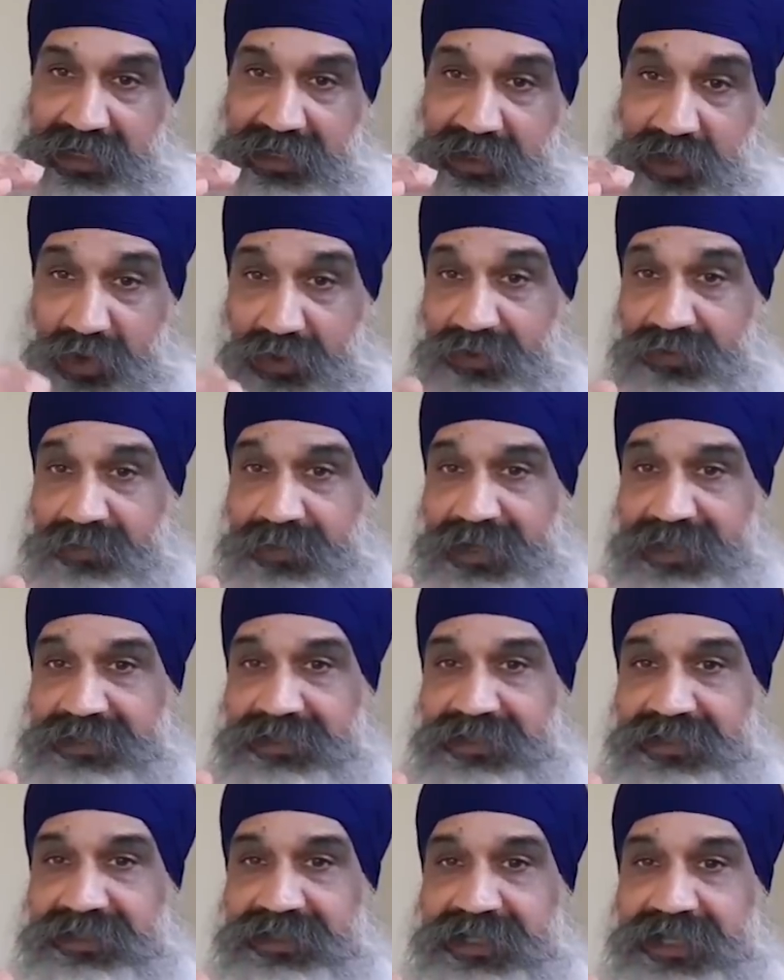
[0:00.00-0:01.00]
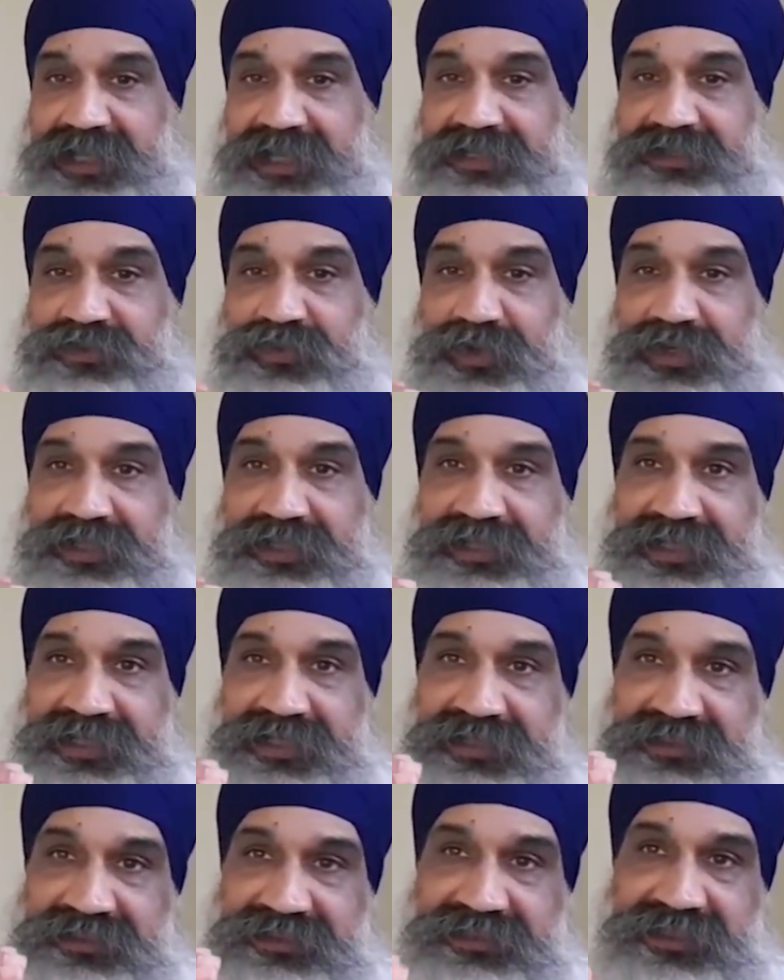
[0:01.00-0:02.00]
Going back to the case, one of the
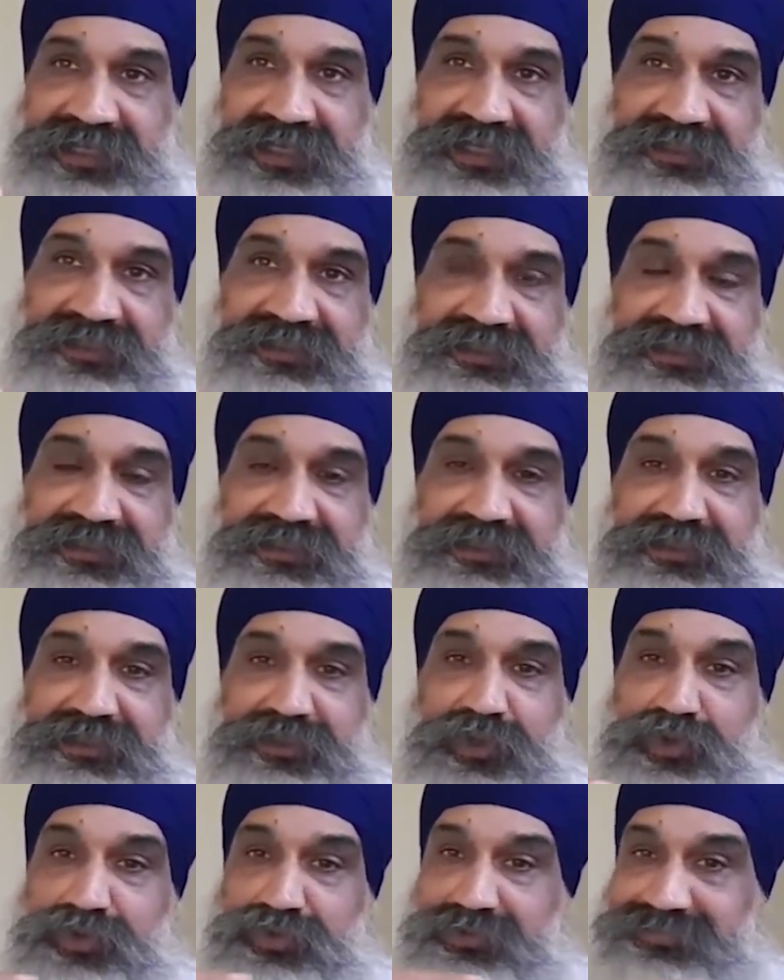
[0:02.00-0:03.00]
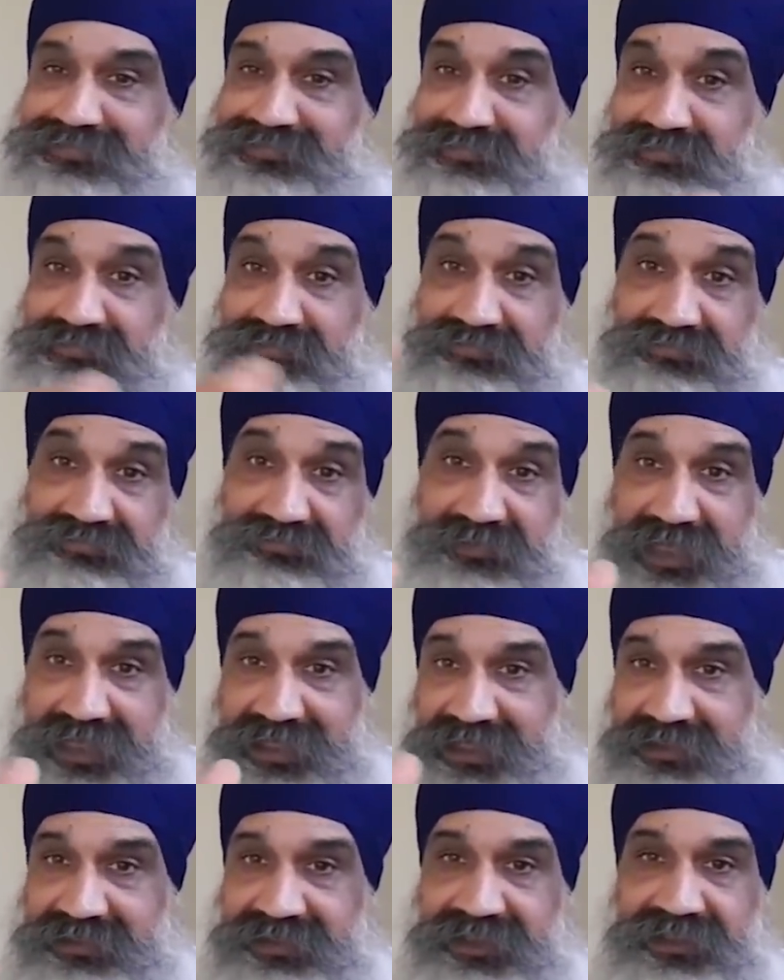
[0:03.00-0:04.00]
girls said,
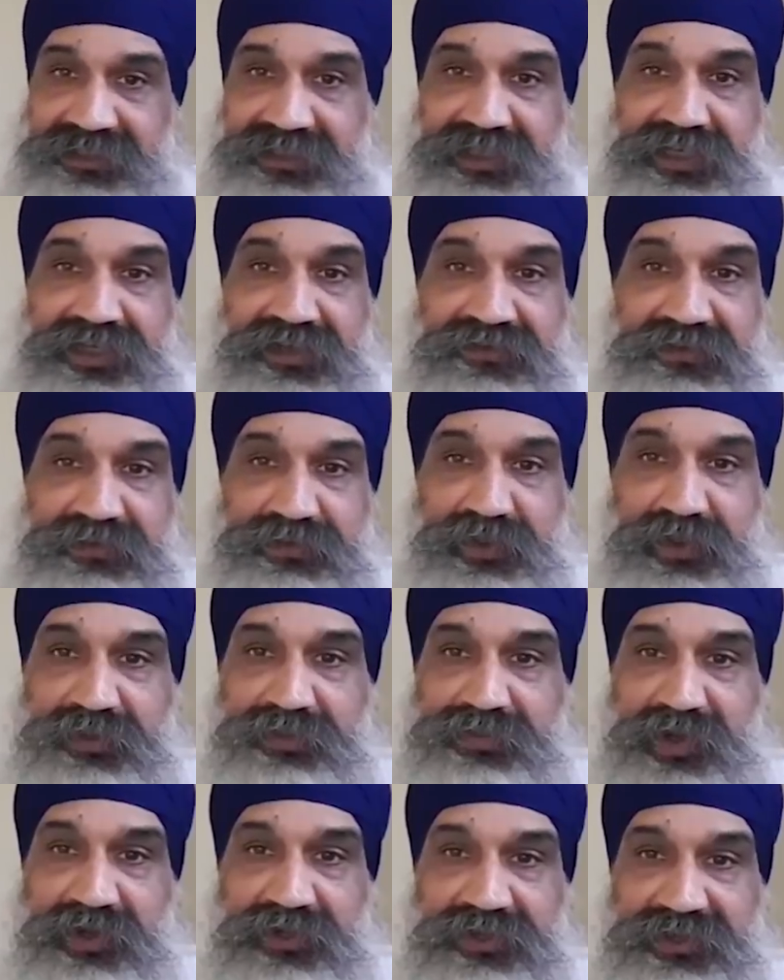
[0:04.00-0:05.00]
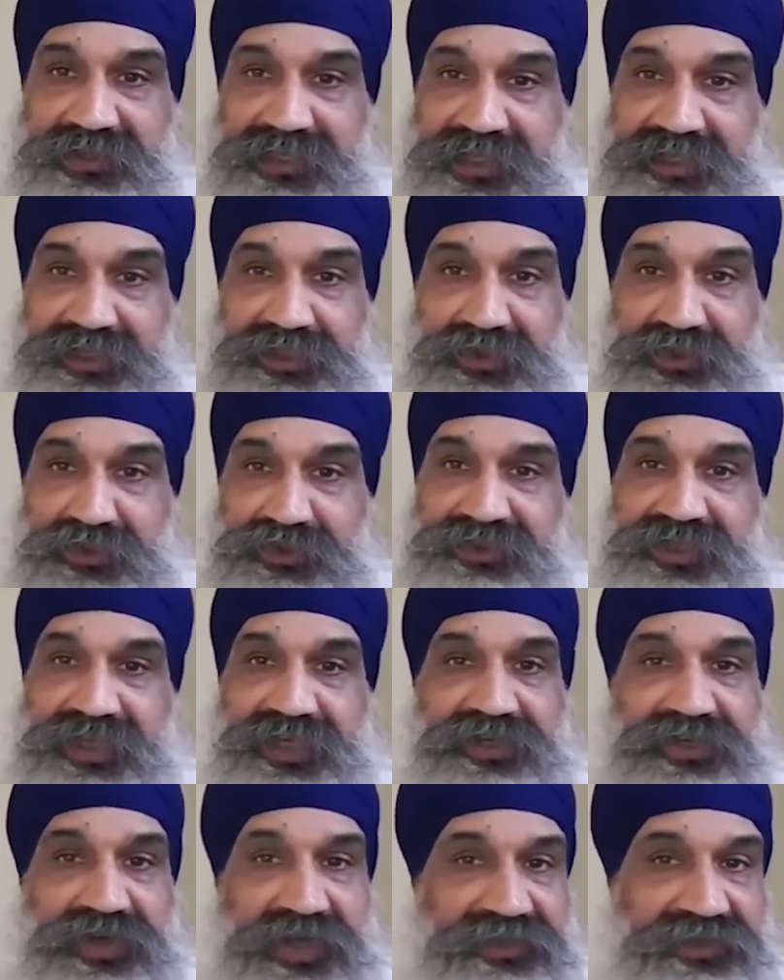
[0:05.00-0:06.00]
like I said, the lover boy model they used,
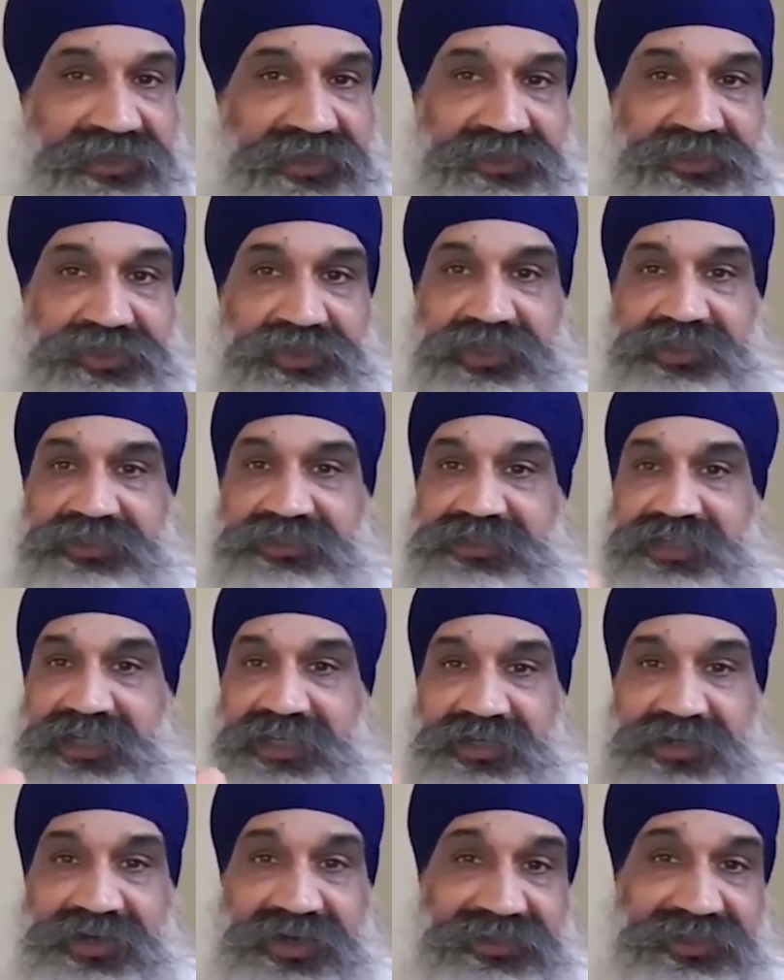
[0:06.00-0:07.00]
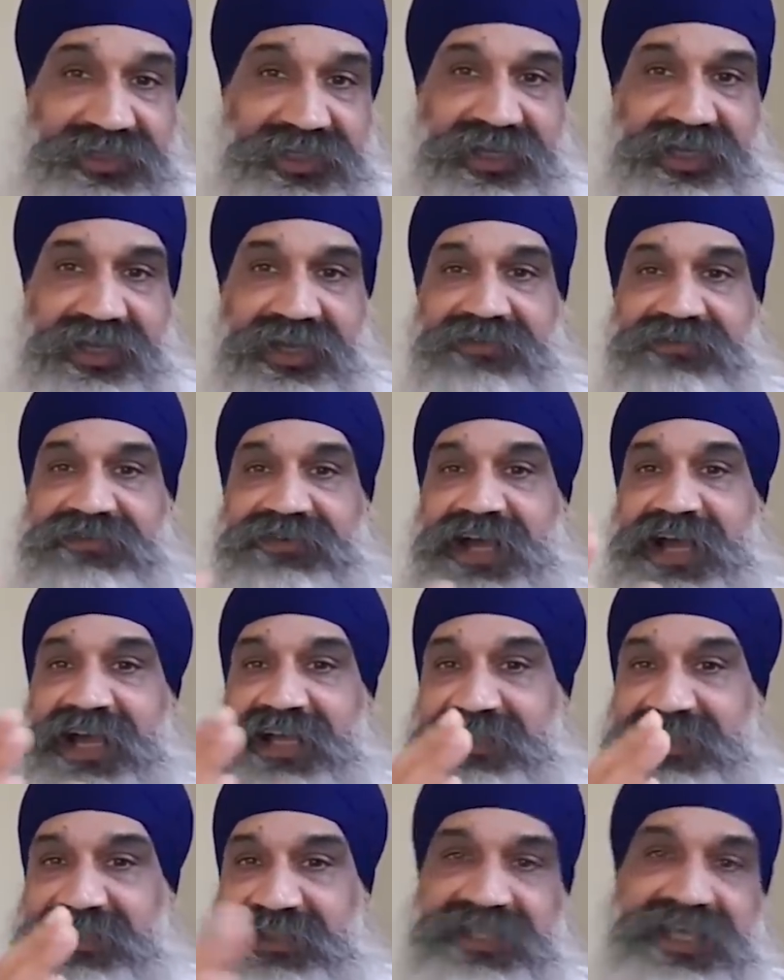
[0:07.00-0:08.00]
they got their trust, they got their love,
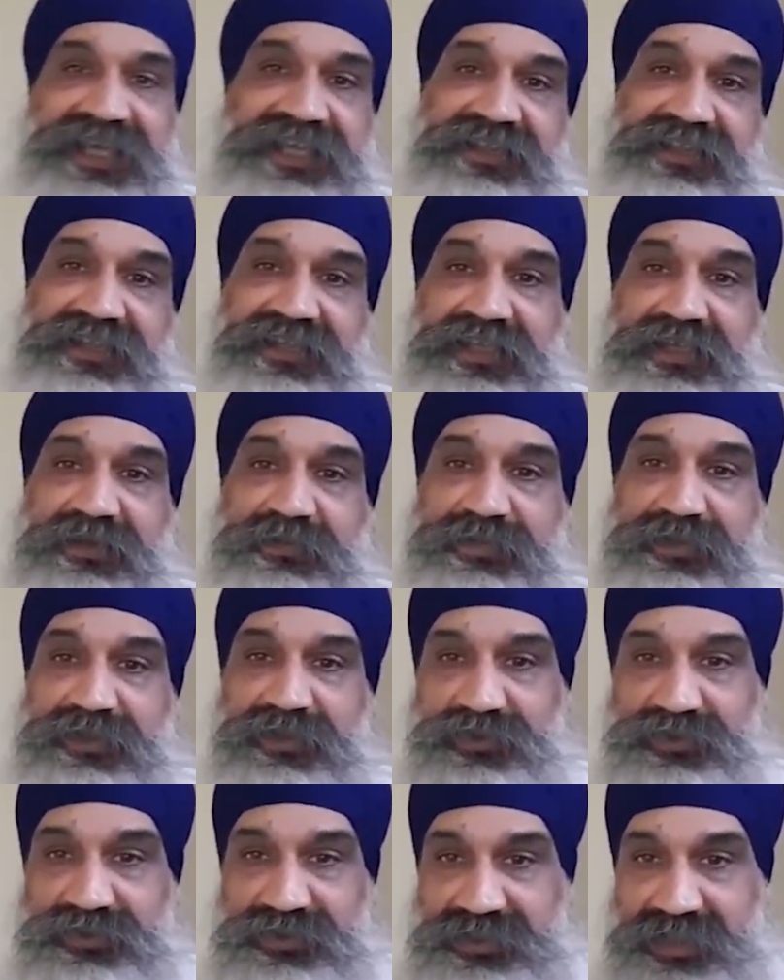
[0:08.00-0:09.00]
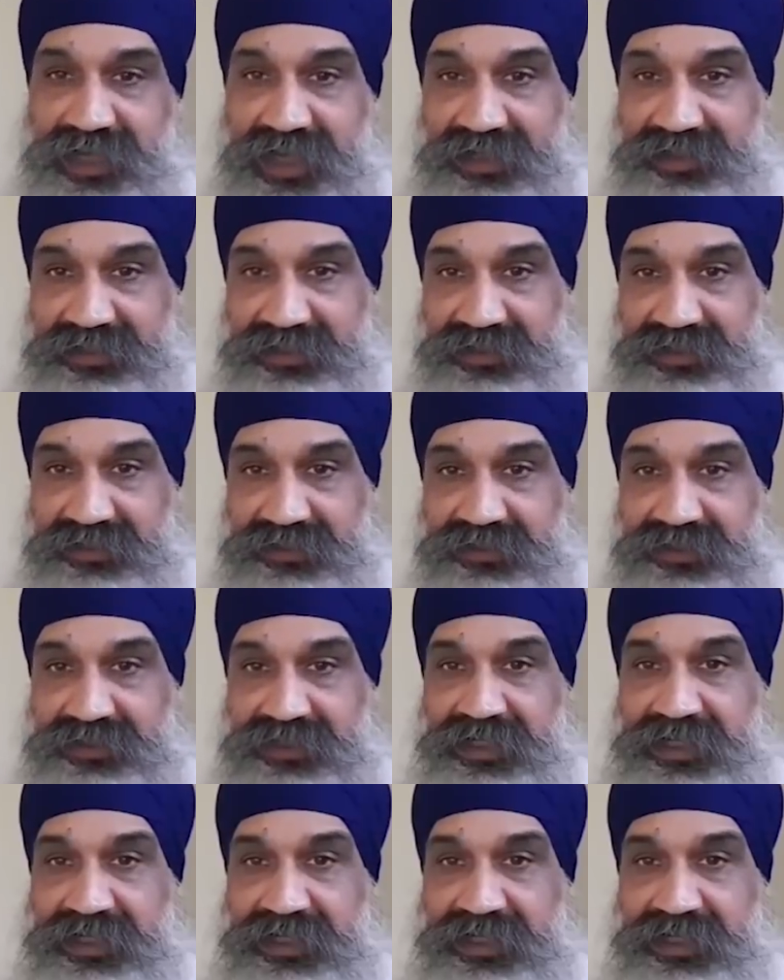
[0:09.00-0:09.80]
and then the abuse started.